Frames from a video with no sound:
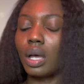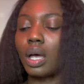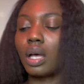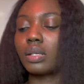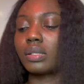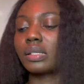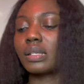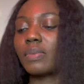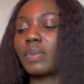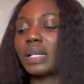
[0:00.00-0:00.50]

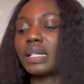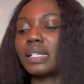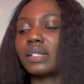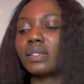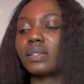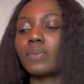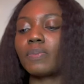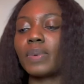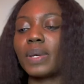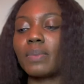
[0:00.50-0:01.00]
Someone
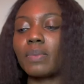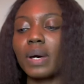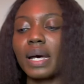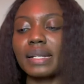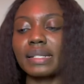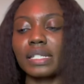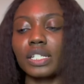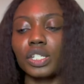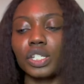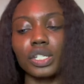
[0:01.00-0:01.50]
needs to pay more
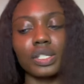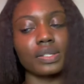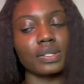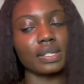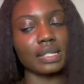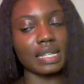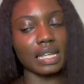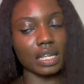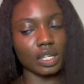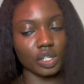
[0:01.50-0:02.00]
attention
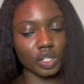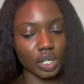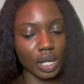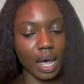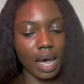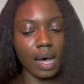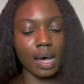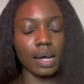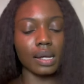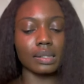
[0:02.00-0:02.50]
to their
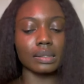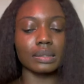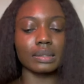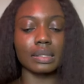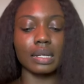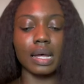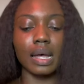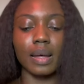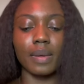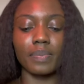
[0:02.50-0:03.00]
child.
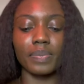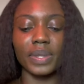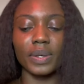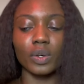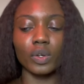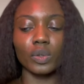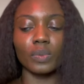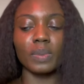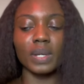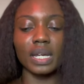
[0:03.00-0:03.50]
There
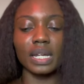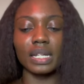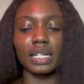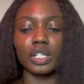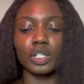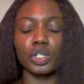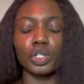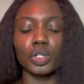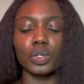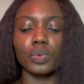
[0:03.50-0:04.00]
could be an
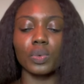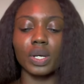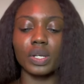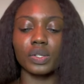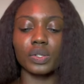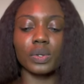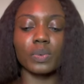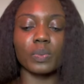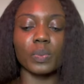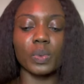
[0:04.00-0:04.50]
issue where
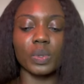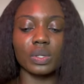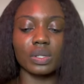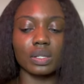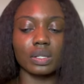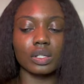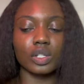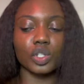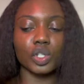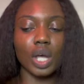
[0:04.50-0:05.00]

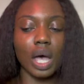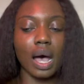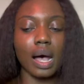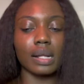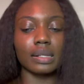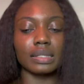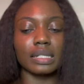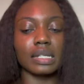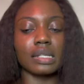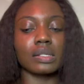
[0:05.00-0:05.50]
someone's
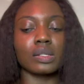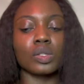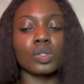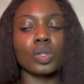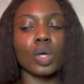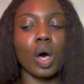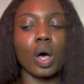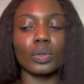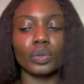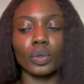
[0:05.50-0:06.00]
child is
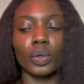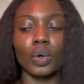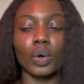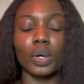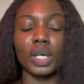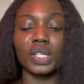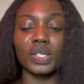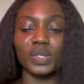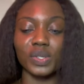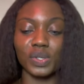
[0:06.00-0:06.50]
not
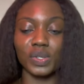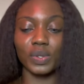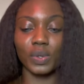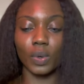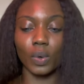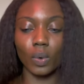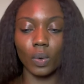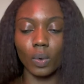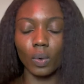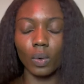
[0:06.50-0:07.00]
going to
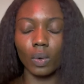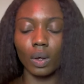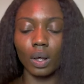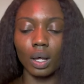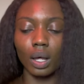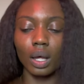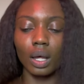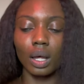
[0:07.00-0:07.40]
school.